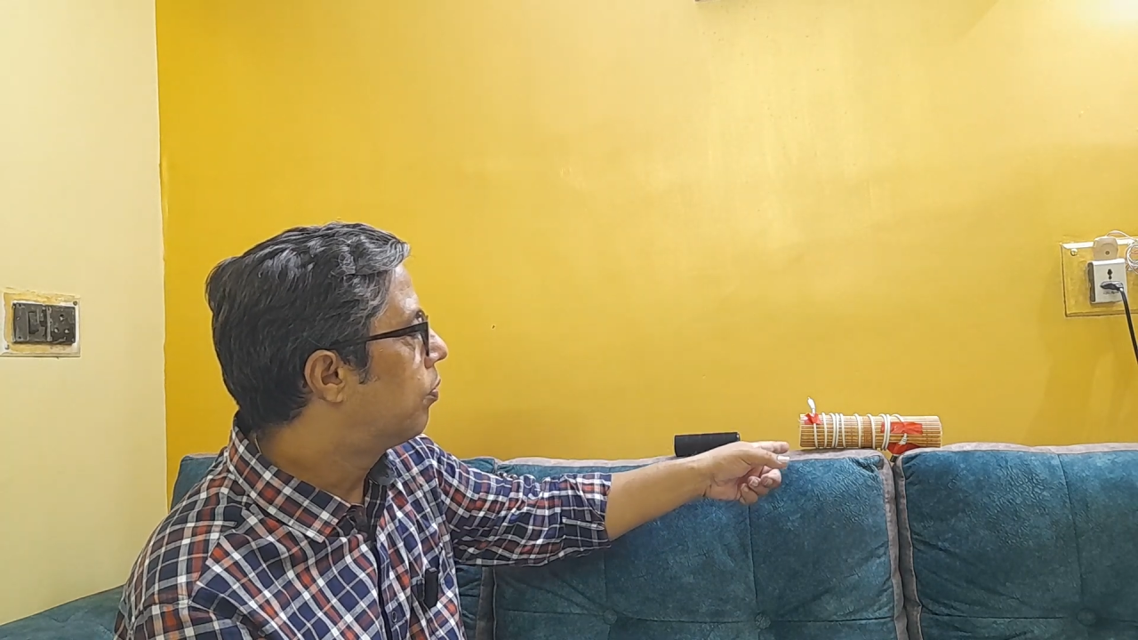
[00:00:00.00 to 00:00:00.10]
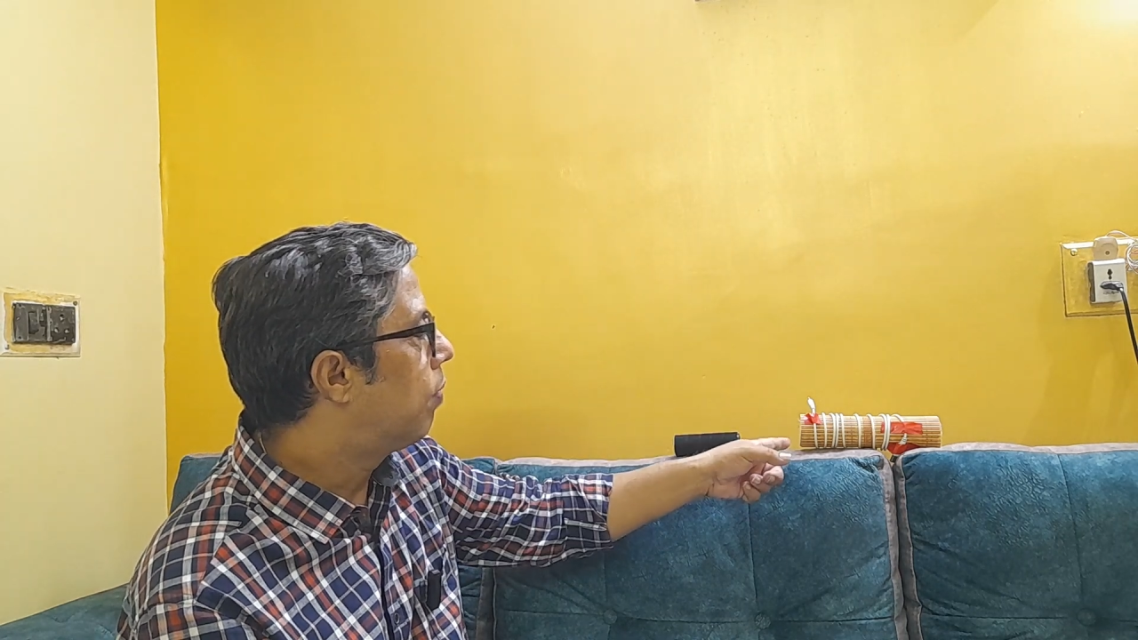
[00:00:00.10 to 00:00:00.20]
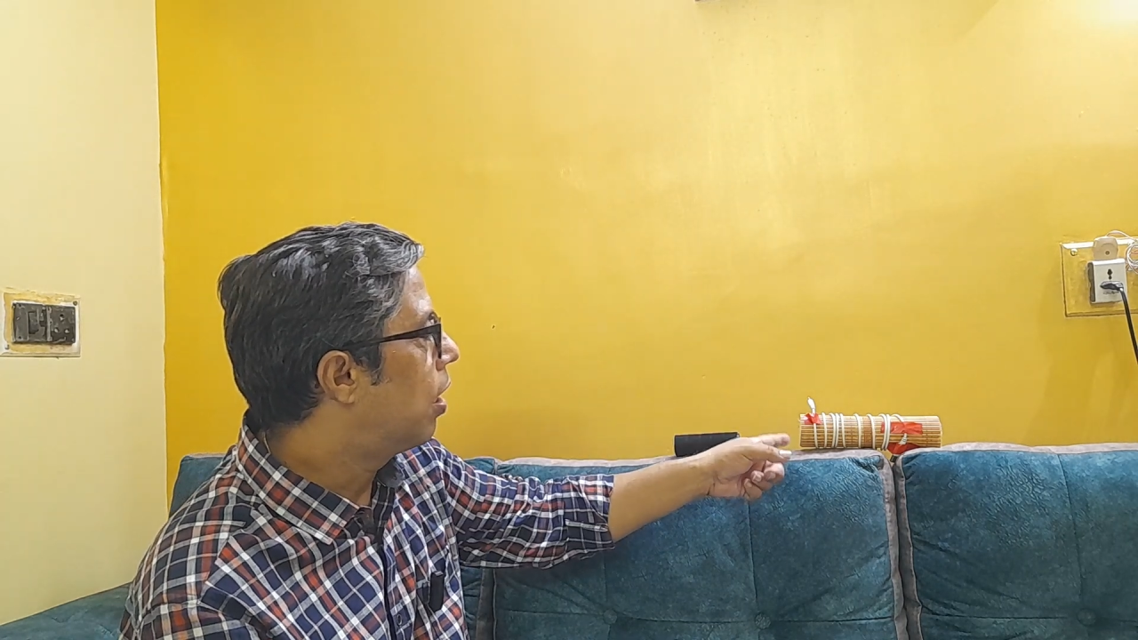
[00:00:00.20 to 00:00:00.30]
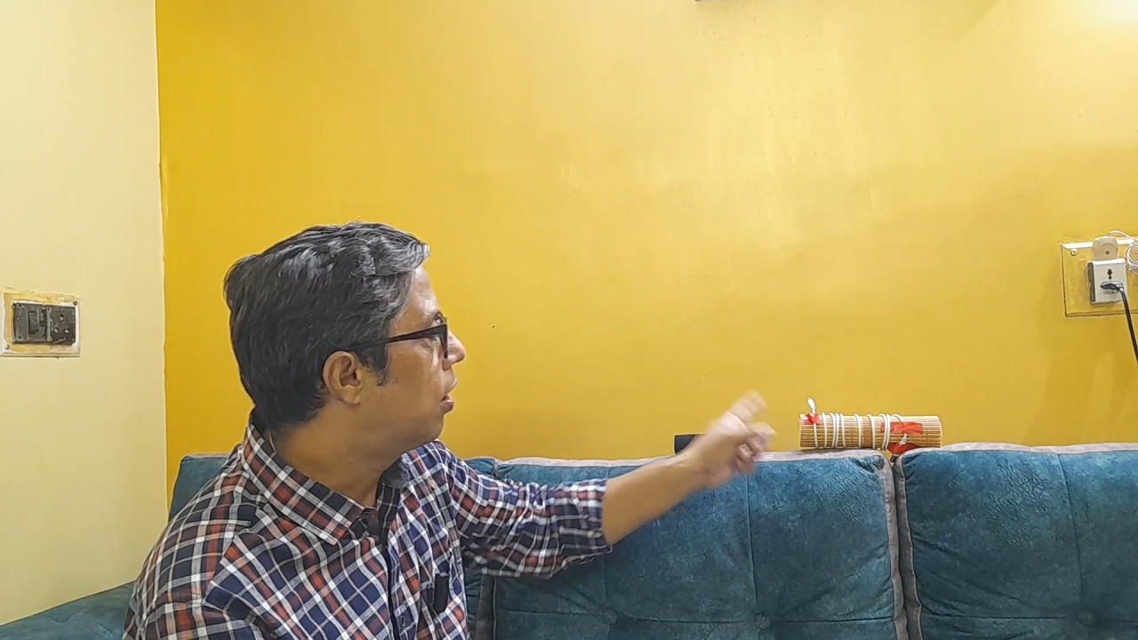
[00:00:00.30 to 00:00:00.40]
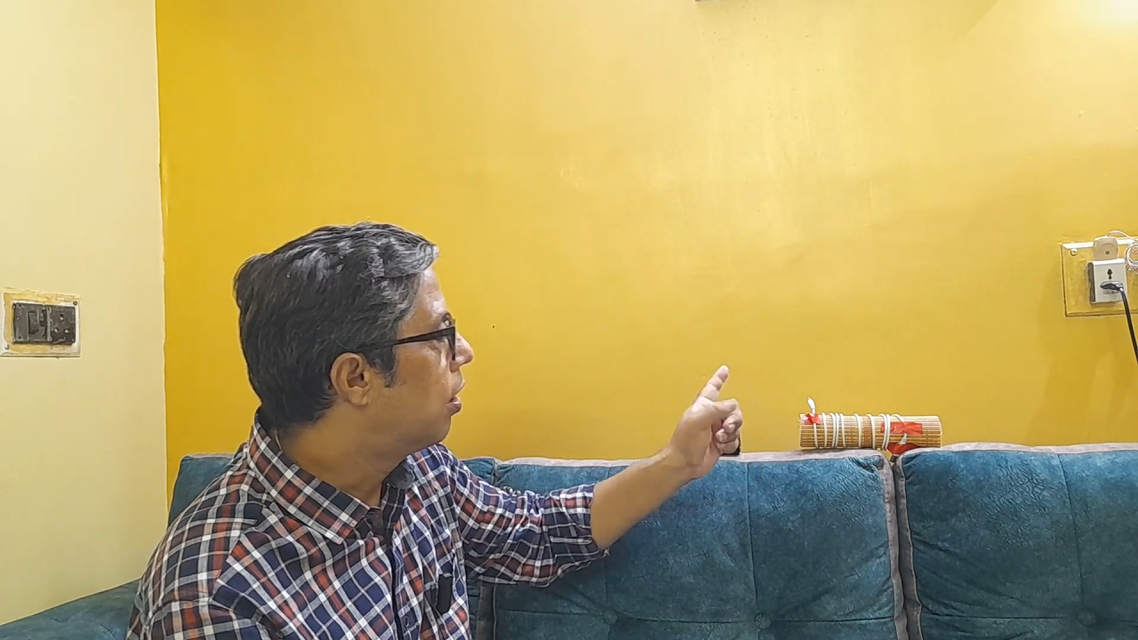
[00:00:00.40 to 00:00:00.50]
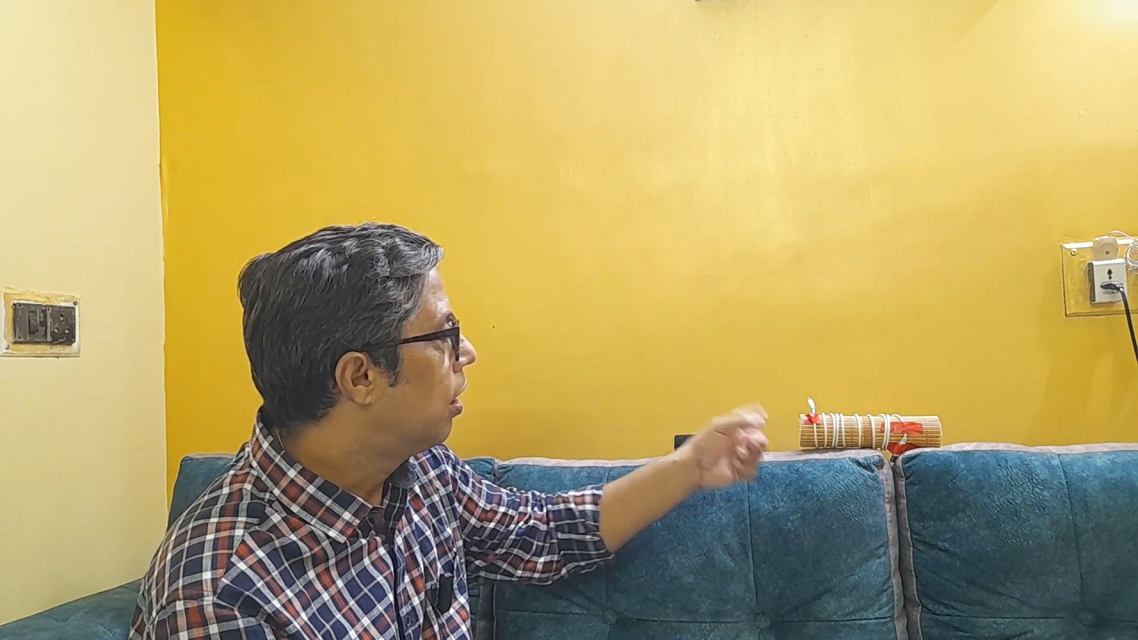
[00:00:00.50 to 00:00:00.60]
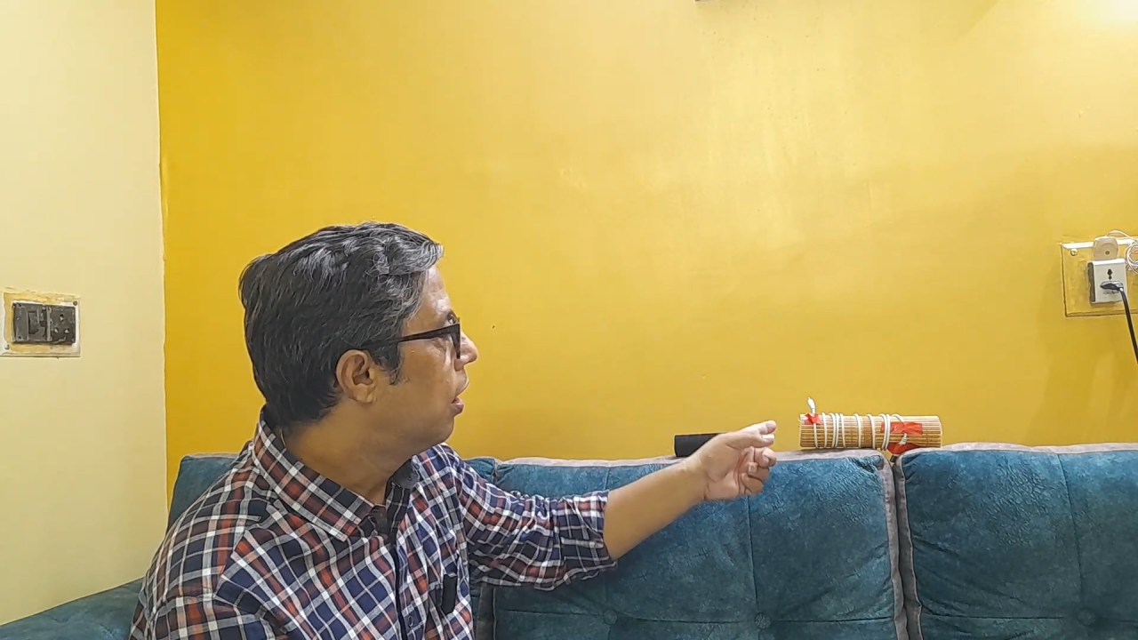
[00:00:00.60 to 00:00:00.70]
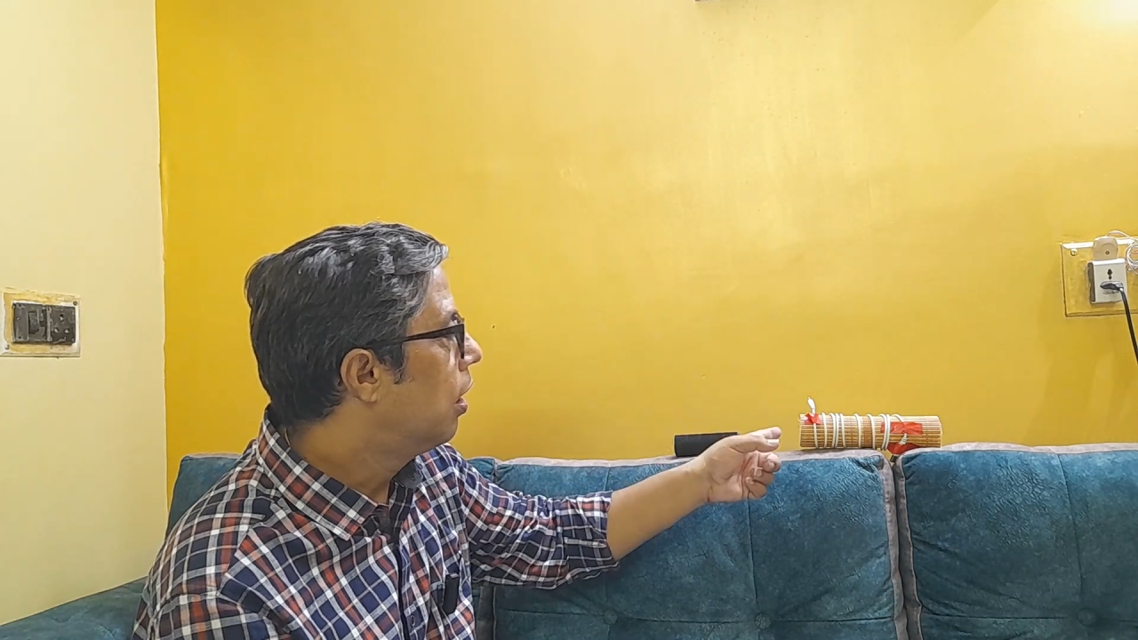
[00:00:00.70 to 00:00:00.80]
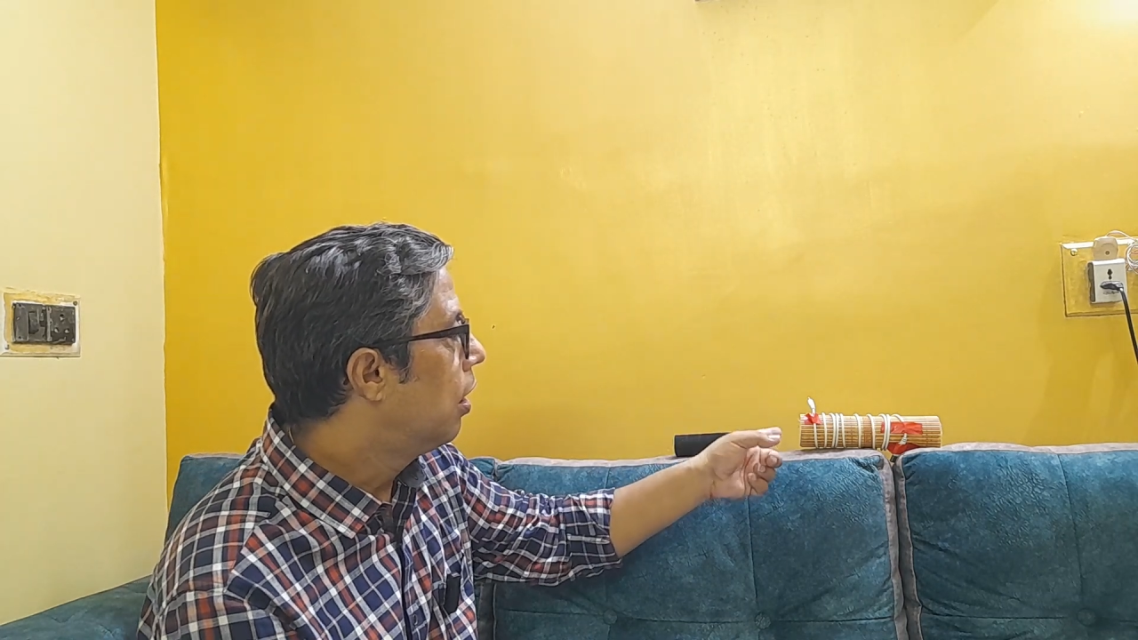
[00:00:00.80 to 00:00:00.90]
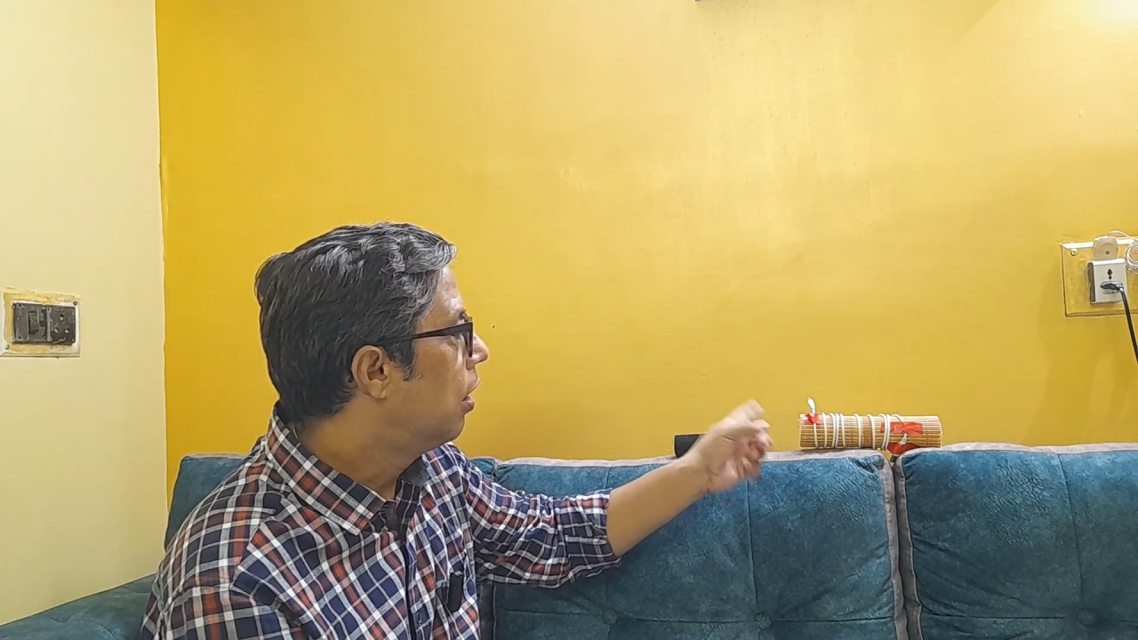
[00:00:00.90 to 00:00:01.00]
but
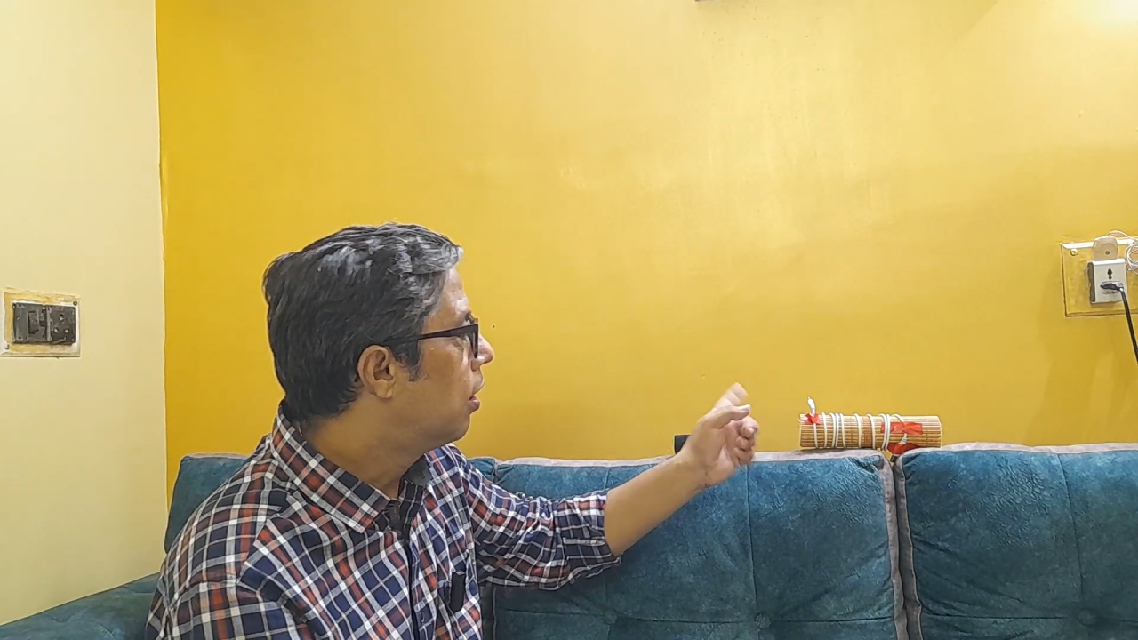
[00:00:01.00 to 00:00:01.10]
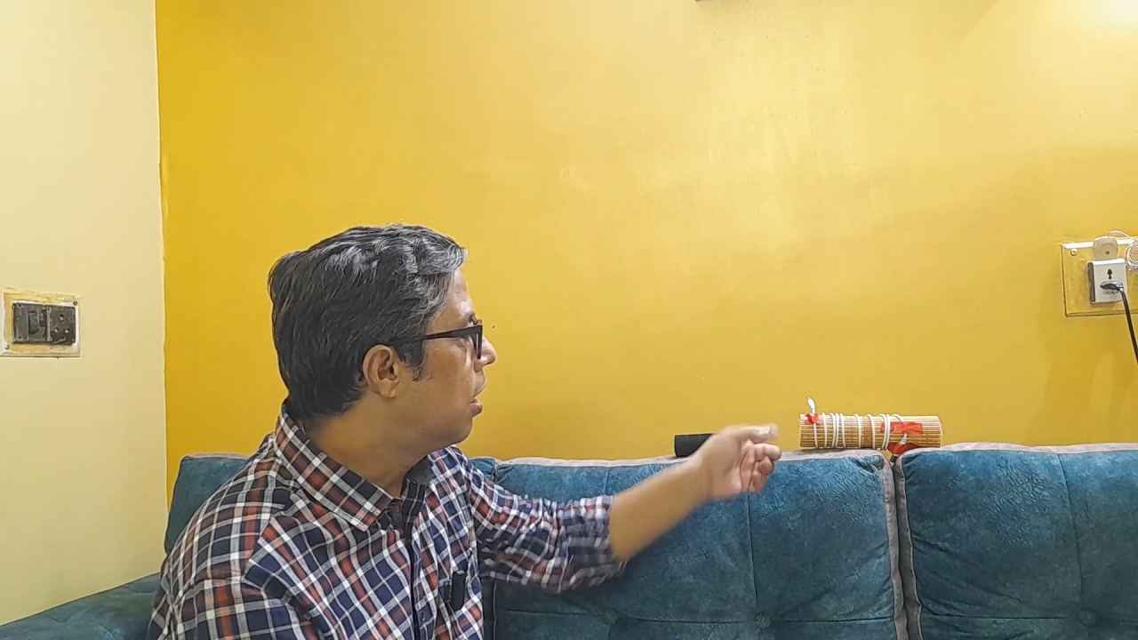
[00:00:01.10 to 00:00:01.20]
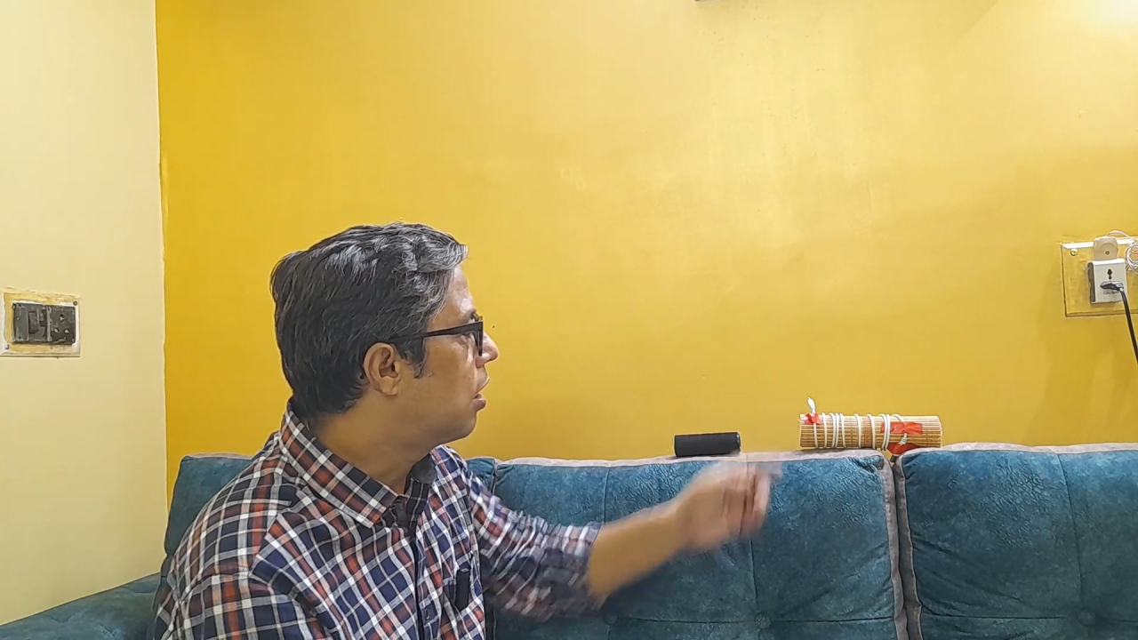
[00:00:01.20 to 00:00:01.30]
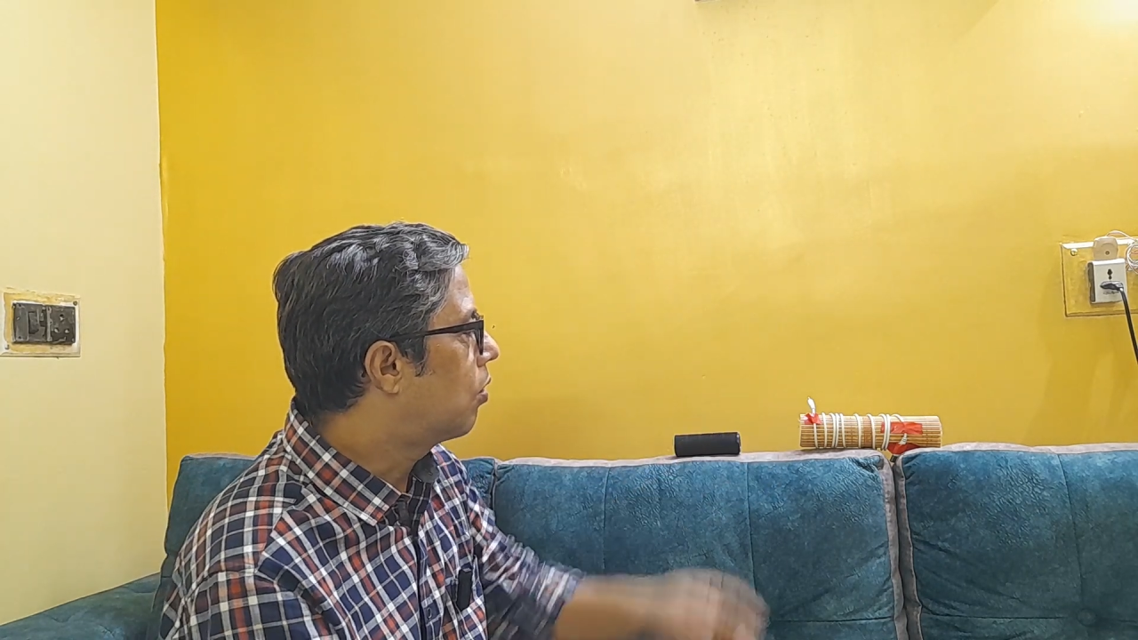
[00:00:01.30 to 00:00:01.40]
this